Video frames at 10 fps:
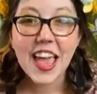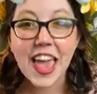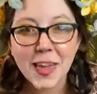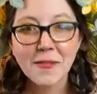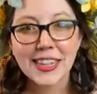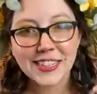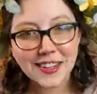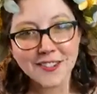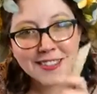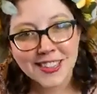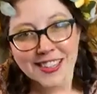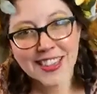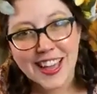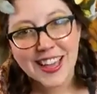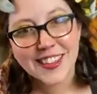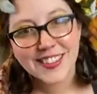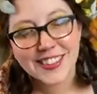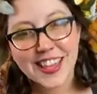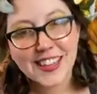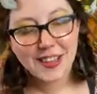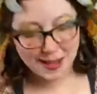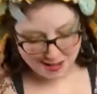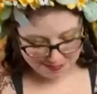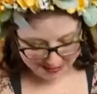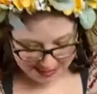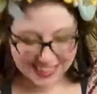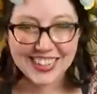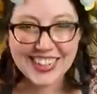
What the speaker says: Amy, don't lick the eye of the Cyclops.